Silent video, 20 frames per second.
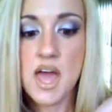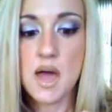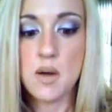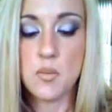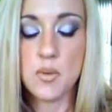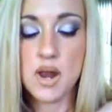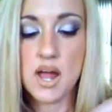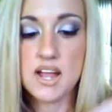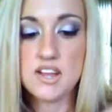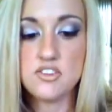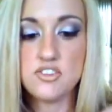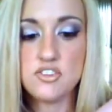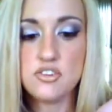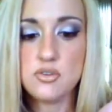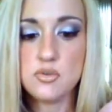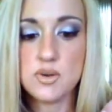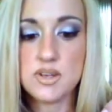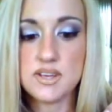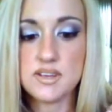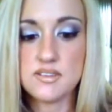And what I
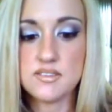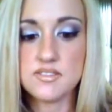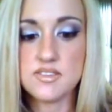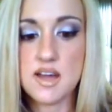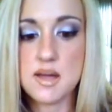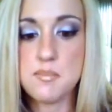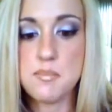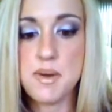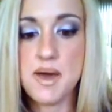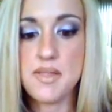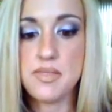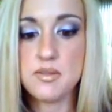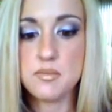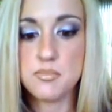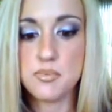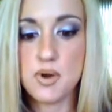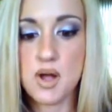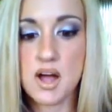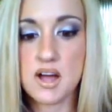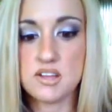do is I bend the
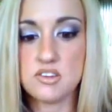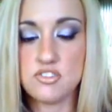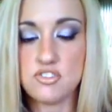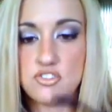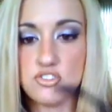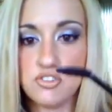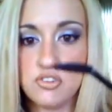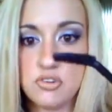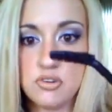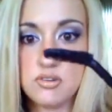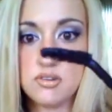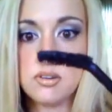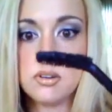brush.